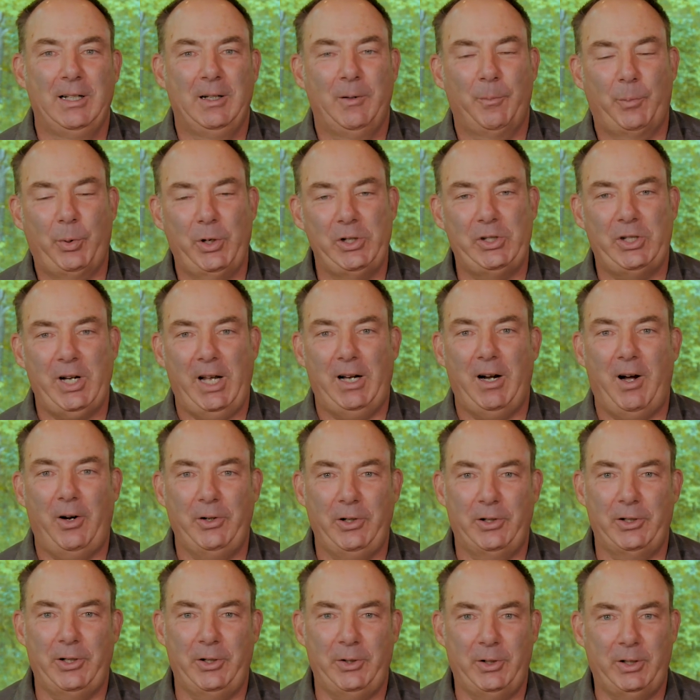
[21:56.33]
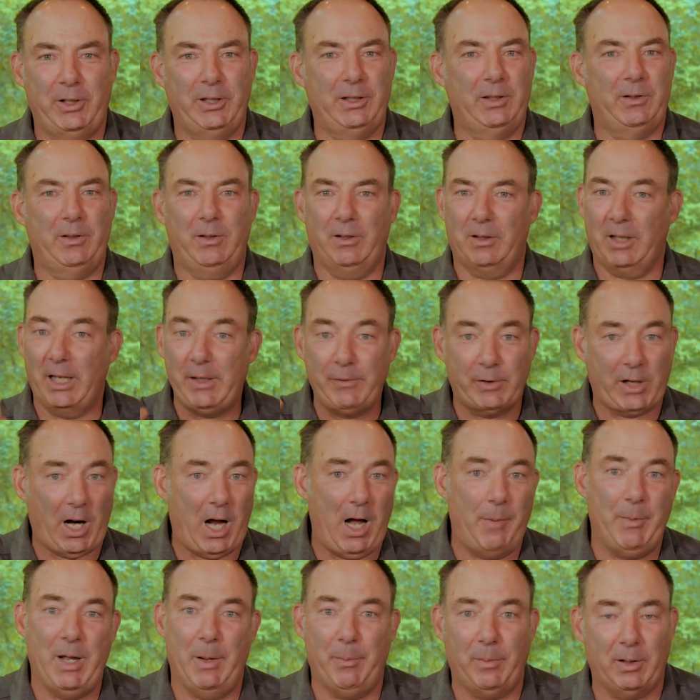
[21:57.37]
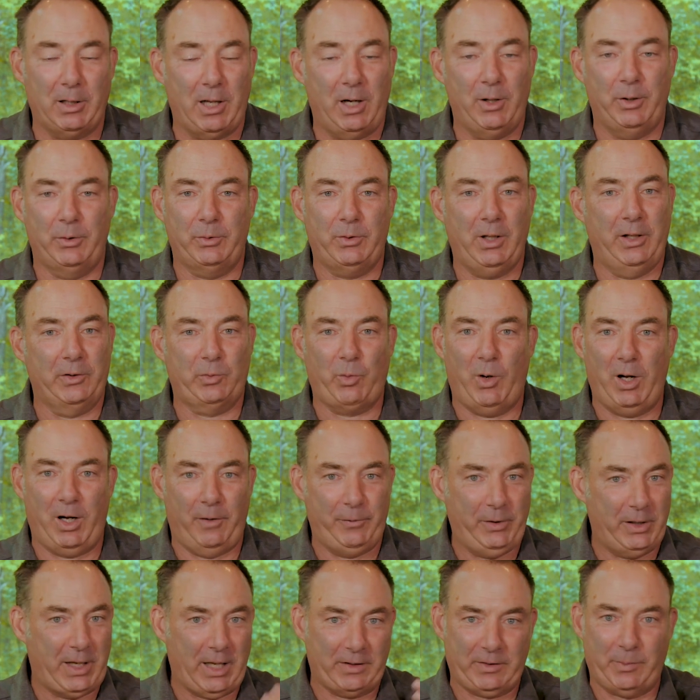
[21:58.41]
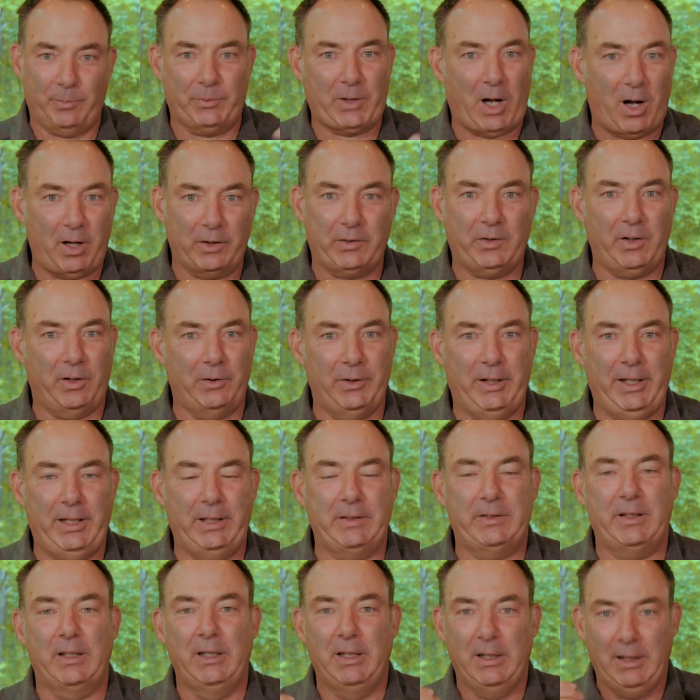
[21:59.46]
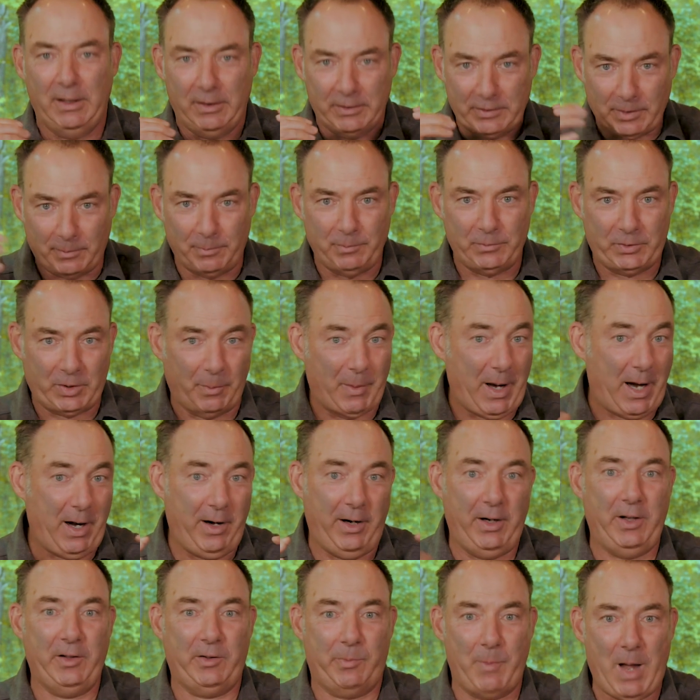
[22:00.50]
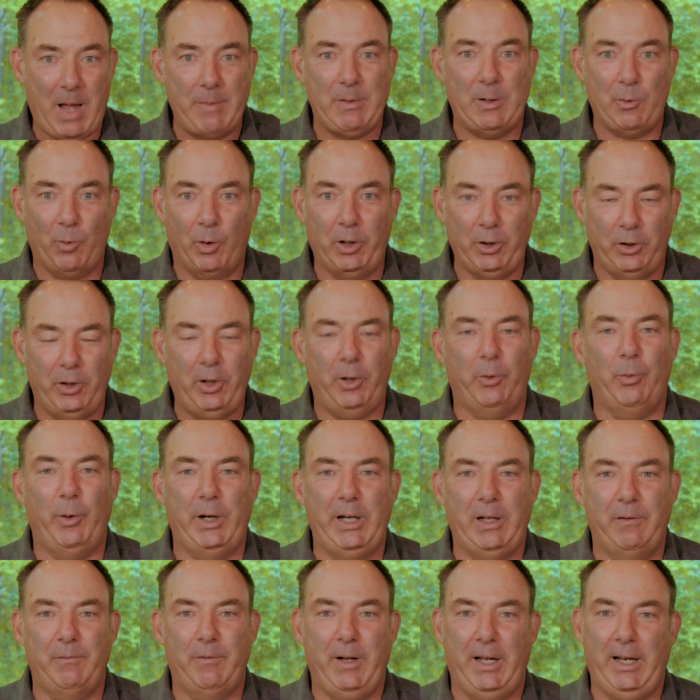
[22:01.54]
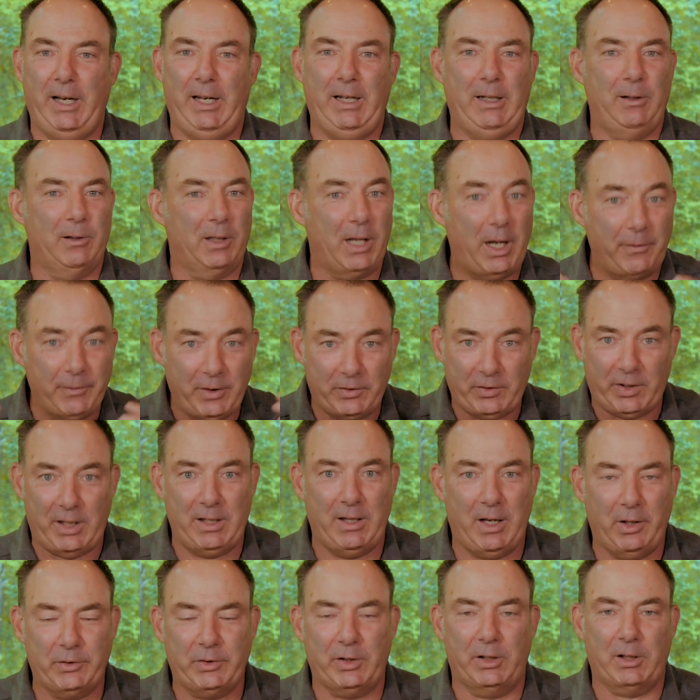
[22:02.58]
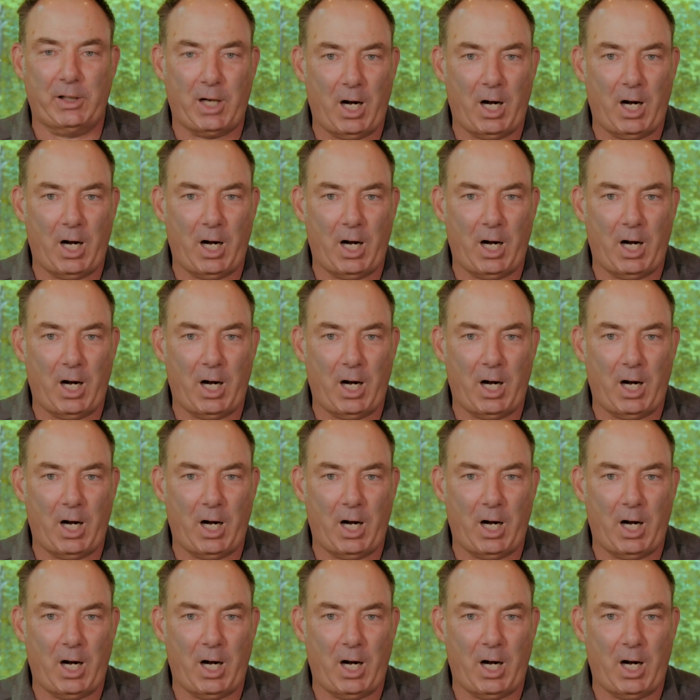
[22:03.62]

Appreciate all you're doing. Leave a comment below as well. If you got some thoughts on this, some areas maybe where you're reinventing, love to see those in the